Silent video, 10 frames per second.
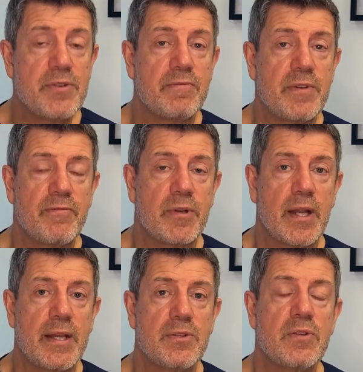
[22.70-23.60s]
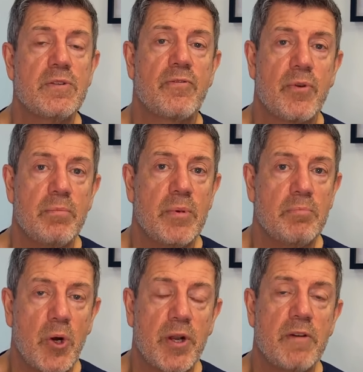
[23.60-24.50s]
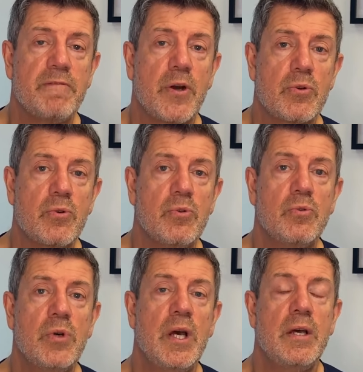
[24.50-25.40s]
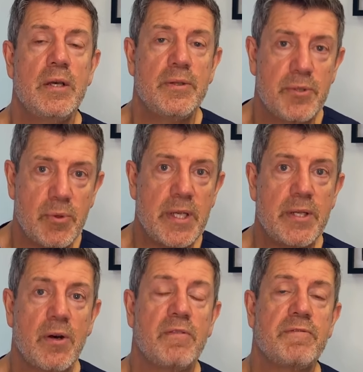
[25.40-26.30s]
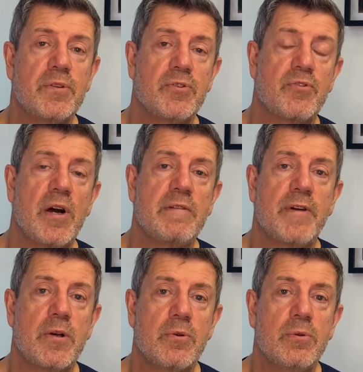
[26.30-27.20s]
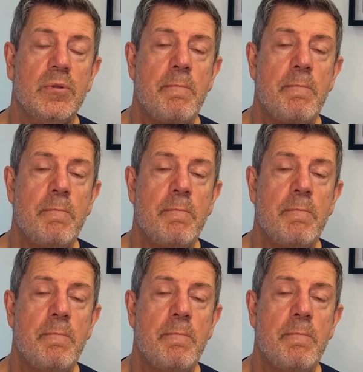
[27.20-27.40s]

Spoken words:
of different lenses, from monofocal to EDOF to trifocal,